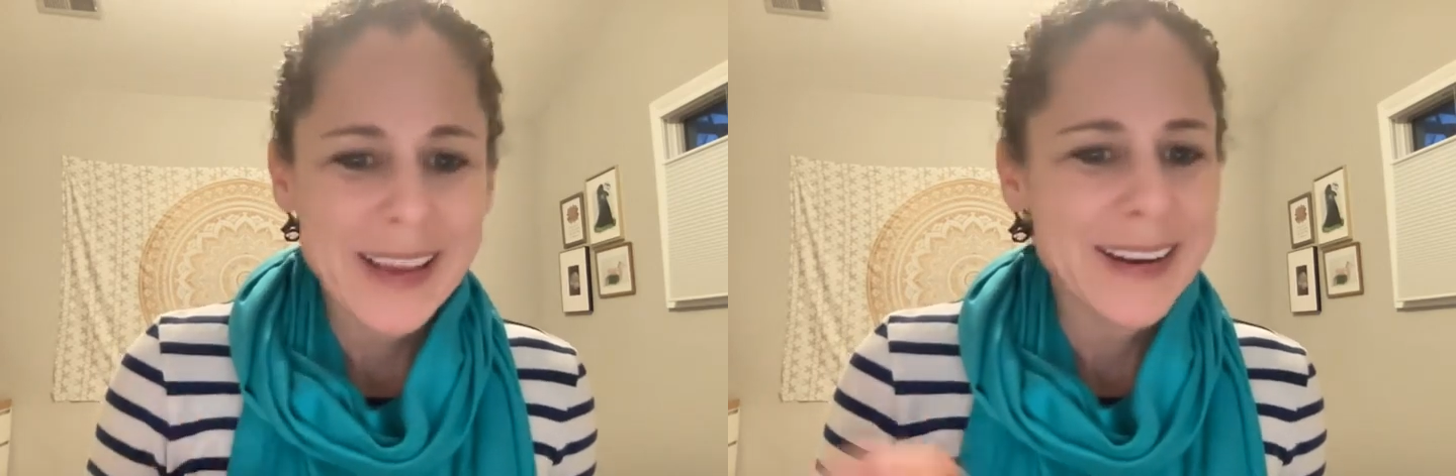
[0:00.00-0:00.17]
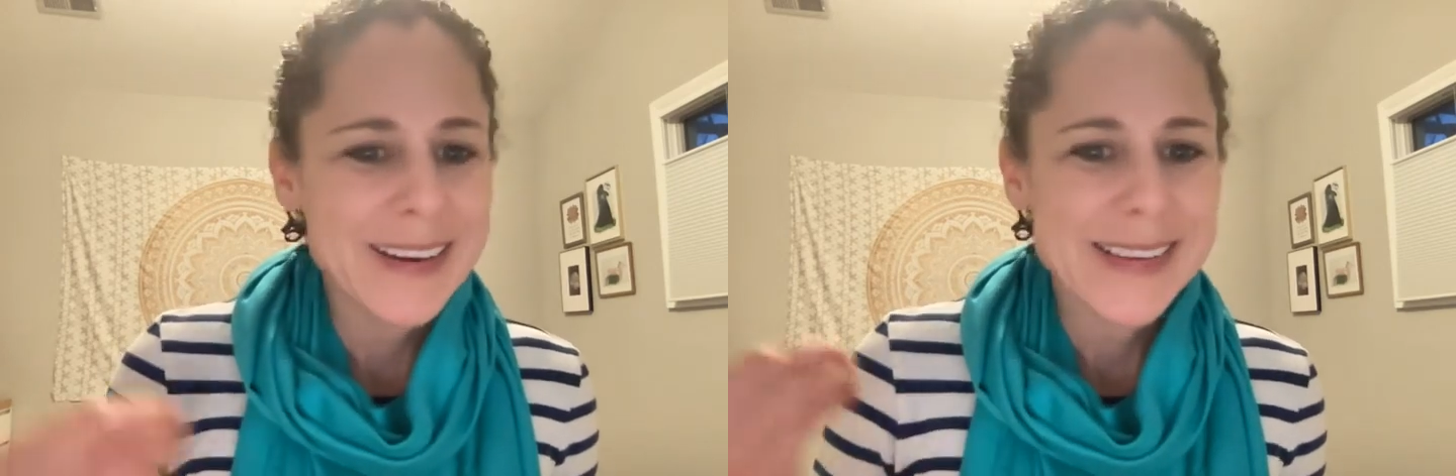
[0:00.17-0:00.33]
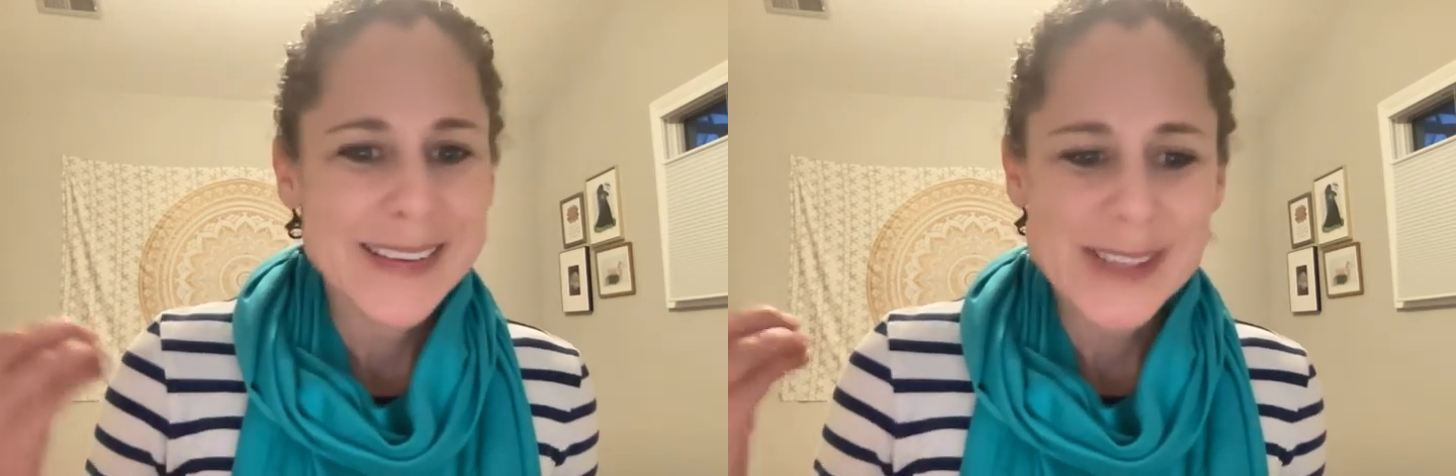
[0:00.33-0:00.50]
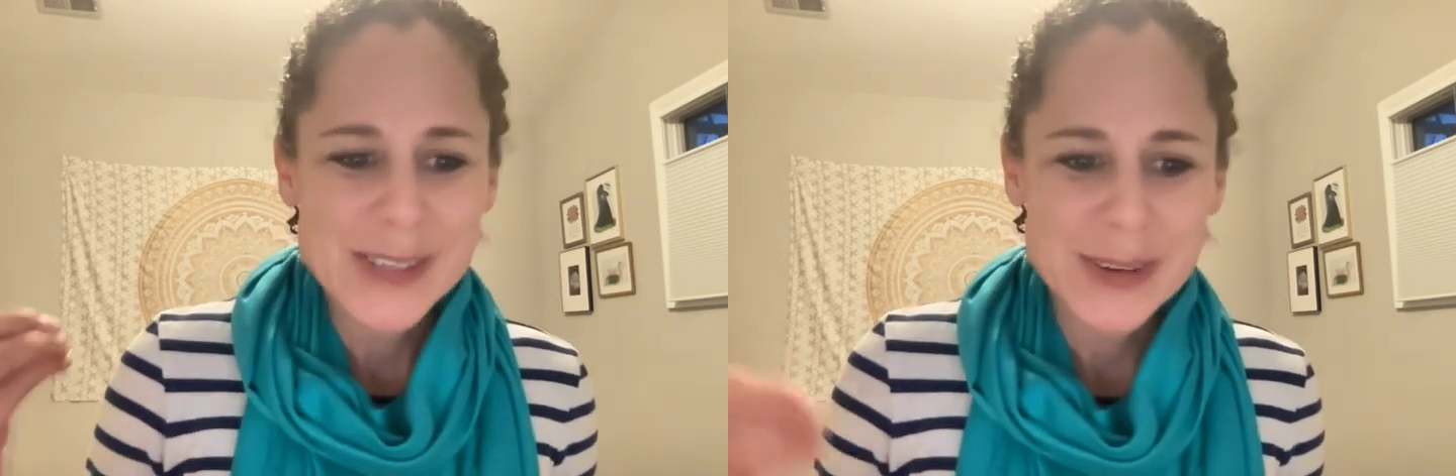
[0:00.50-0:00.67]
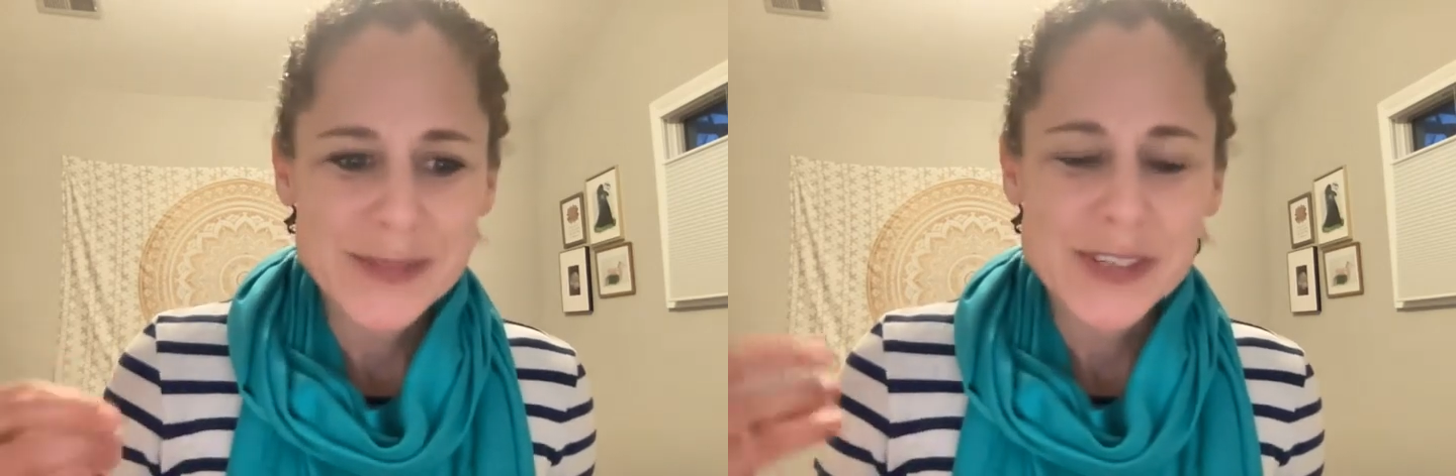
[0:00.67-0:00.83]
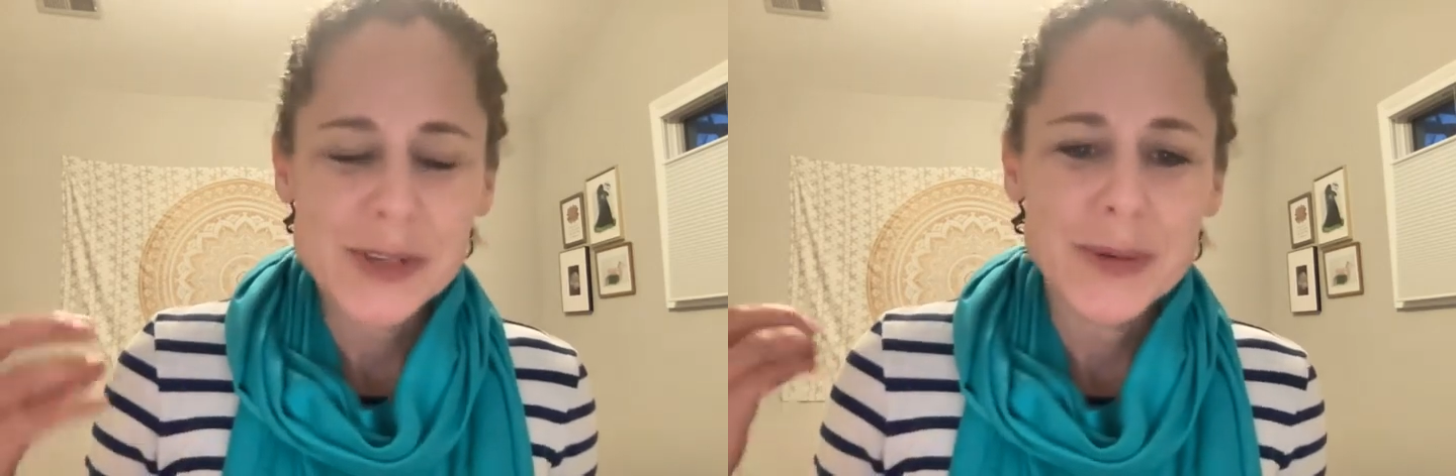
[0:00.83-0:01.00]
and it has
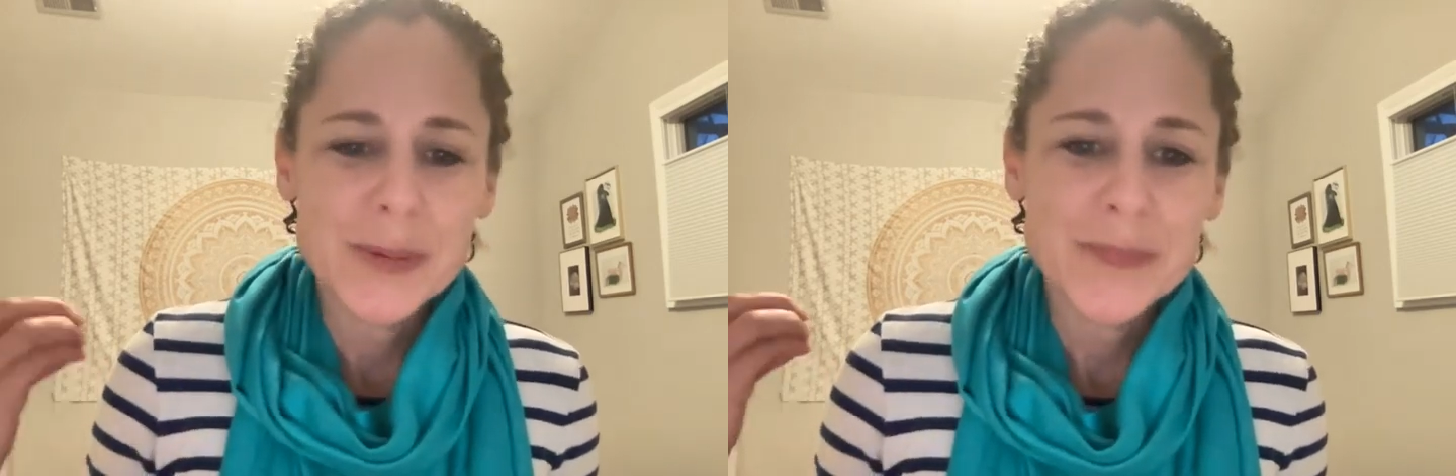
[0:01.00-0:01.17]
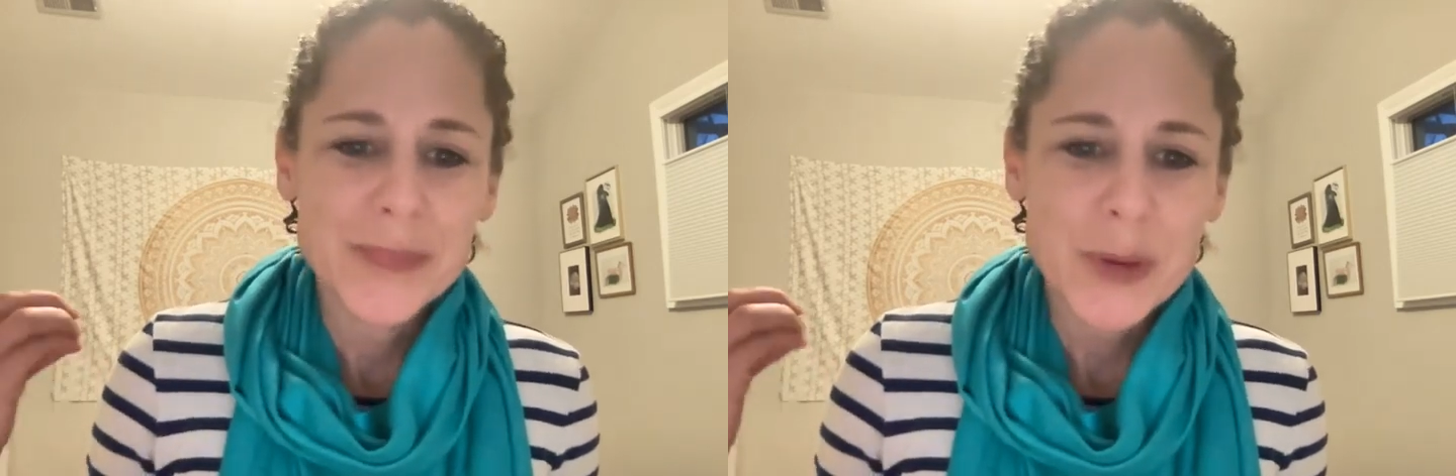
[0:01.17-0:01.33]
served to